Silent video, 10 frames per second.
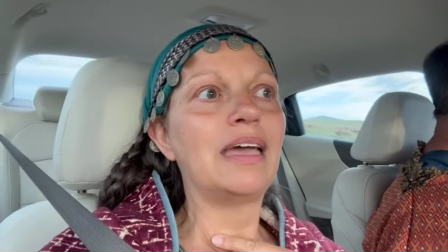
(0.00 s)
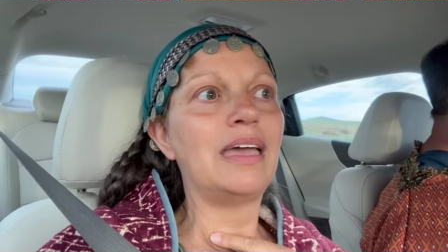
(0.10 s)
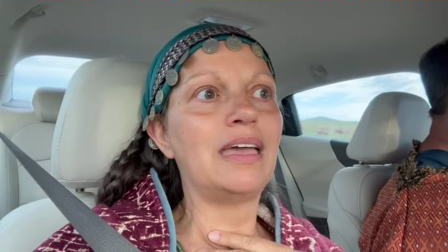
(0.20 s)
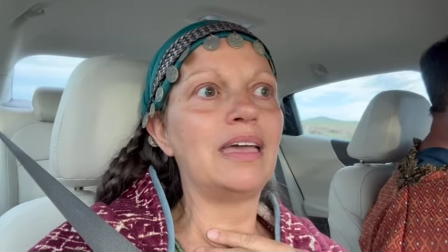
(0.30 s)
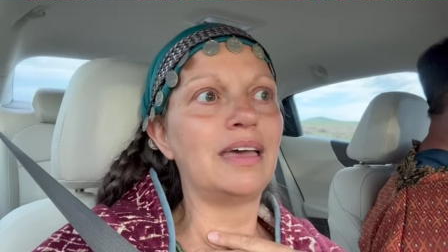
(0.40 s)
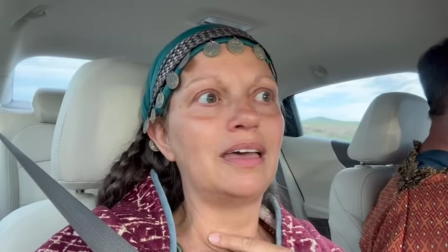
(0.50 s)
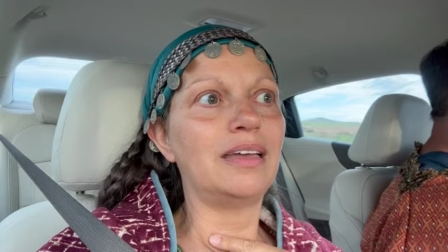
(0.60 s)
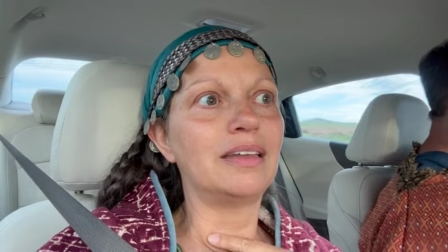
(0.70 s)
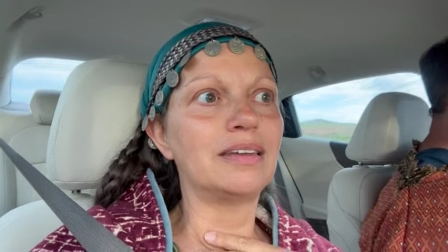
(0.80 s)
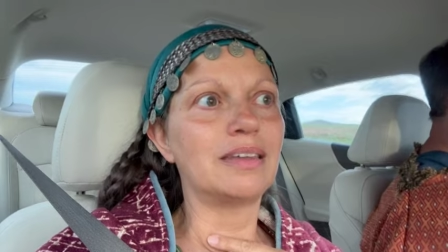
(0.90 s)

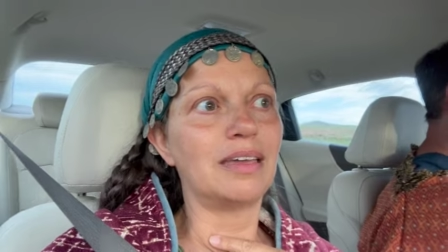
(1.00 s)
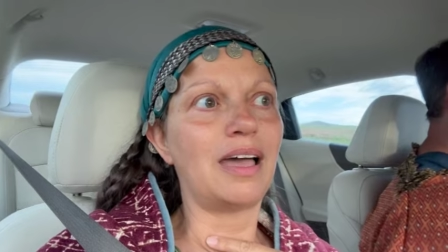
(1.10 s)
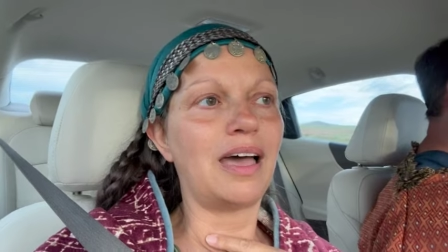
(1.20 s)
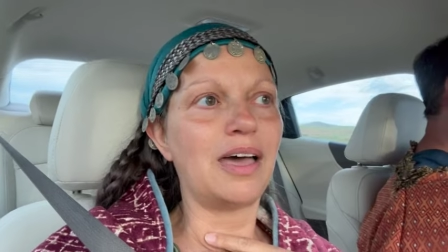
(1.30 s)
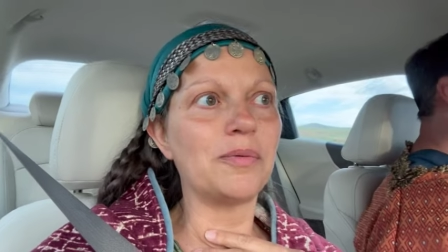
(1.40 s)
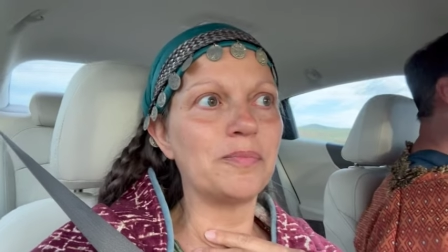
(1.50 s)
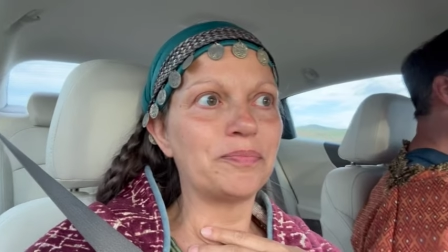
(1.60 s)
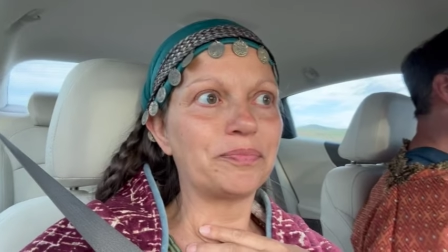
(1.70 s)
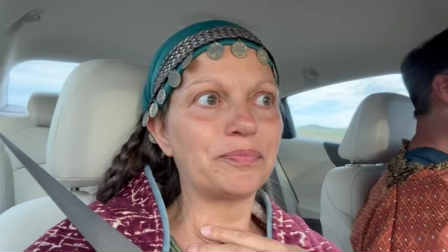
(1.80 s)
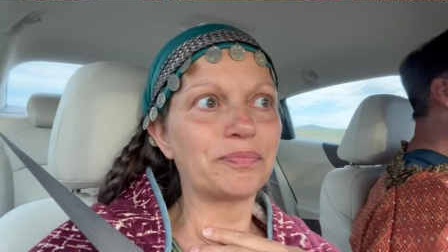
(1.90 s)
And
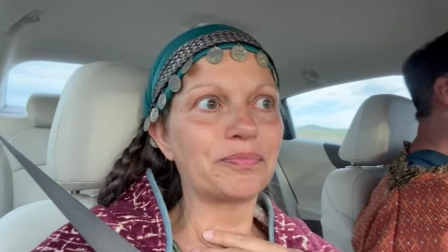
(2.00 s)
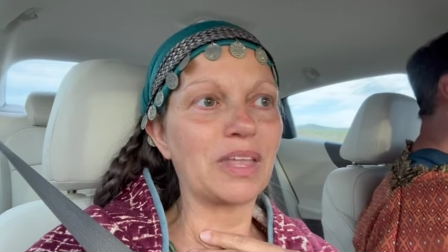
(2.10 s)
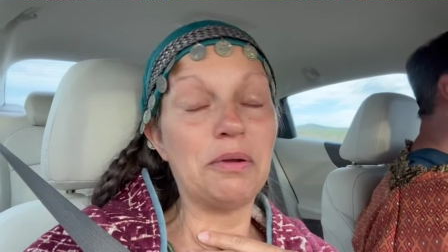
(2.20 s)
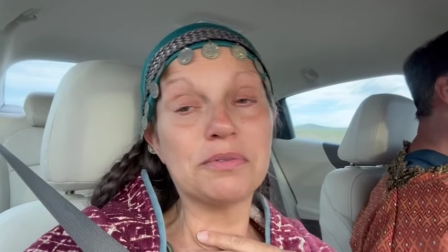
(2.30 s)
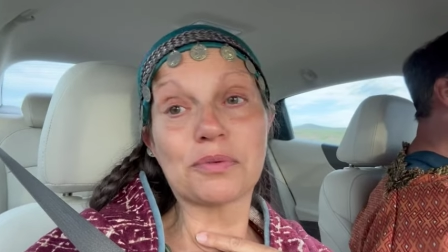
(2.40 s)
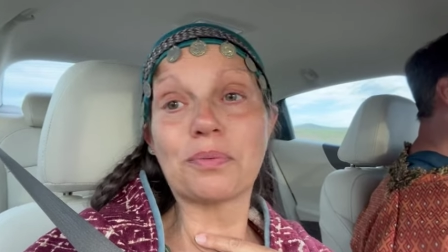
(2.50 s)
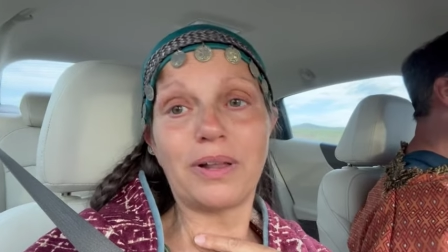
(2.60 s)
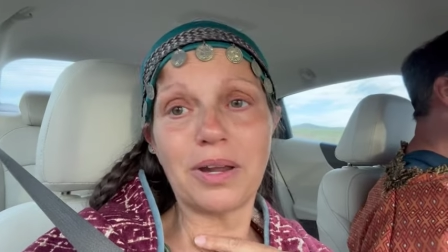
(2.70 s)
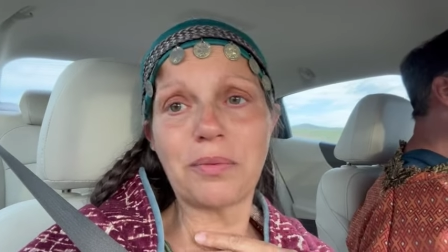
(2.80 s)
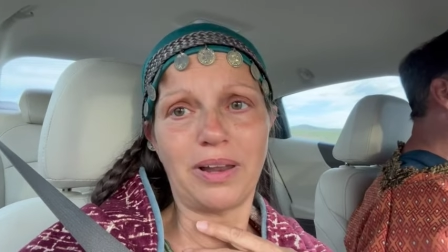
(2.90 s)
um, it was
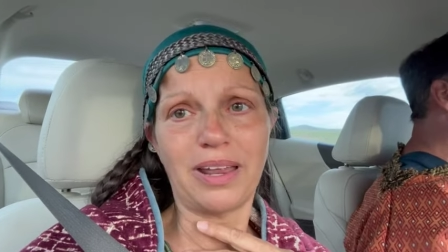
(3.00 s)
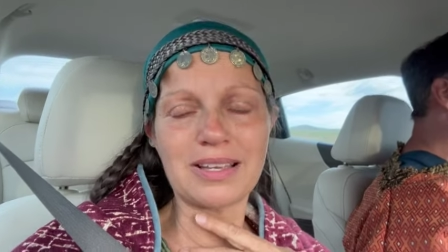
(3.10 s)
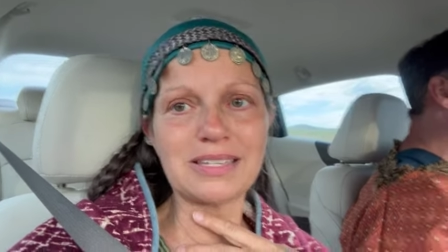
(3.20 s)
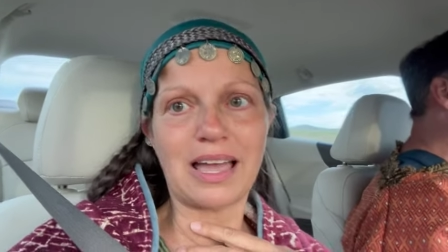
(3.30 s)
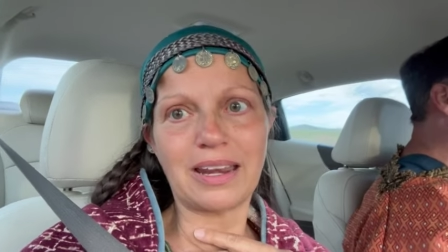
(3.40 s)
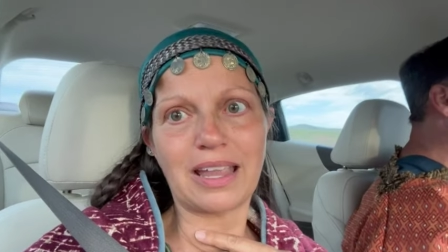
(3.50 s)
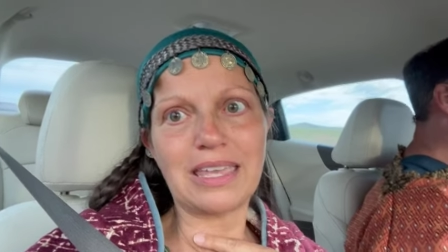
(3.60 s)
really, really exciting.